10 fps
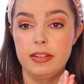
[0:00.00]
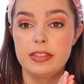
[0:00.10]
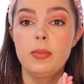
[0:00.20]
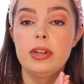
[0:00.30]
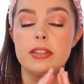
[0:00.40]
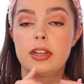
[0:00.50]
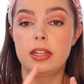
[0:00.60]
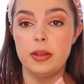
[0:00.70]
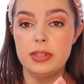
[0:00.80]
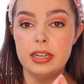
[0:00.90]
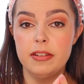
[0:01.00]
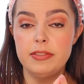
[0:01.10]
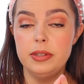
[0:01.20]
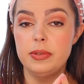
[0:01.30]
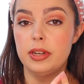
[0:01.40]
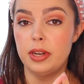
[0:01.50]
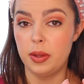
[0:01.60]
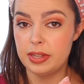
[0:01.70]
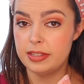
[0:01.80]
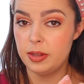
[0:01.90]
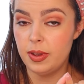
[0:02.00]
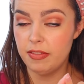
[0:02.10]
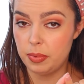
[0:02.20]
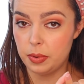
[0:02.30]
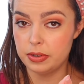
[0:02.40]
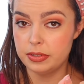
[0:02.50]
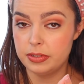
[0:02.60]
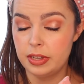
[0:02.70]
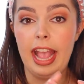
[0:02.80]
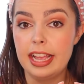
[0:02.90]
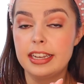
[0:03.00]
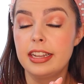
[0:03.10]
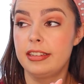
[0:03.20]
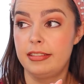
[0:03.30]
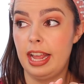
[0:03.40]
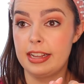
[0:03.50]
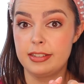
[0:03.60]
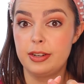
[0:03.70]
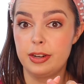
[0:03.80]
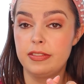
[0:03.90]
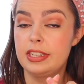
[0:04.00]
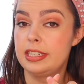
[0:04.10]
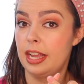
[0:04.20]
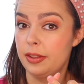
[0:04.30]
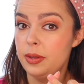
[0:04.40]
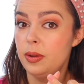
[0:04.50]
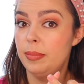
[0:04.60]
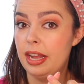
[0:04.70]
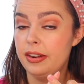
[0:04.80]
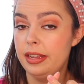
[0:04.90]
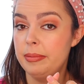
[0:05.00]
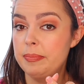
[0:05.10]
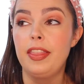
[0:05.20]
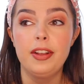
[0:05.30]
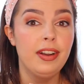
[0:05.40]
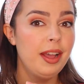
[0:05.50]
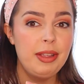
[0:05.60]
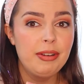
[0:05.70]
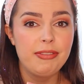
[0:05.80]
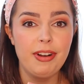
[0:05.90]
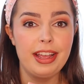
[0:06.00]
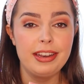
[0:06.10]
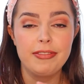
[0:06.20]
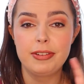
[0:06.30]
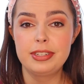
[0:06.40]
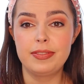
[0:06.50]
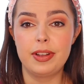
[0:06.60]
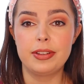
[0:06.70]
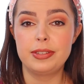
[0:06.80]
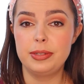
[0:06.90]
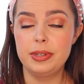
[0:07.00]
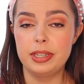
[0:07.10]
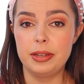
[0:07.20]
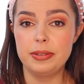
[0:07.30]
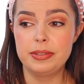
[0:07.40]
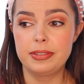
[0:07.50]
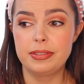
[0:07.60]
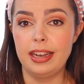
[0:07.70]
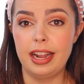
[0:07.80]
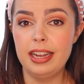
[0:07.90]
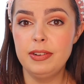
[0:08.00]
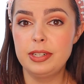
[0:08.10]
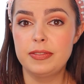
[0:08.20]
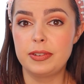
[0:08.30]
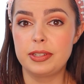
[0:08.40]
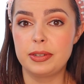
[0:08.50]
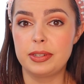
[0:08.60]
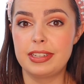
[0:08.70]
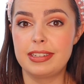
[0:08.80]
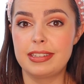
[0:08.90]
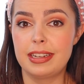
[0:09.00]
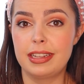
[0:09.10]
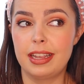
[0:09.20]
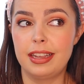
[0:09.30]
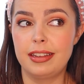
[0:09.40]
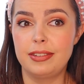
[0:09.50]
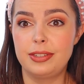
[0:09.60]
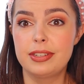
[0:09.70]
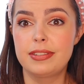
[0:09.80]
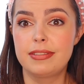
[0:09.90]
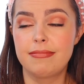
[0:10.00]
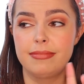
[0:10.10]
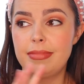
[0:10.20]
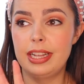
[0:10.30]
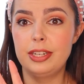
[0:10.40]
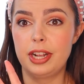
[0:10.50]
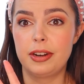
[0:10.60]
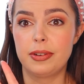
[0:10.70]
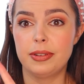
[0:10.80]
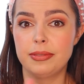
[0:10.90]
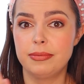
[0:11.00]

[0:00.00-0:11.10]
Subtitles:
someone is close enough to you to notice that you have pores and has the nerve to tell you about it, they're not your friend. First of all, too close. And not even just for social distancing, like just in general,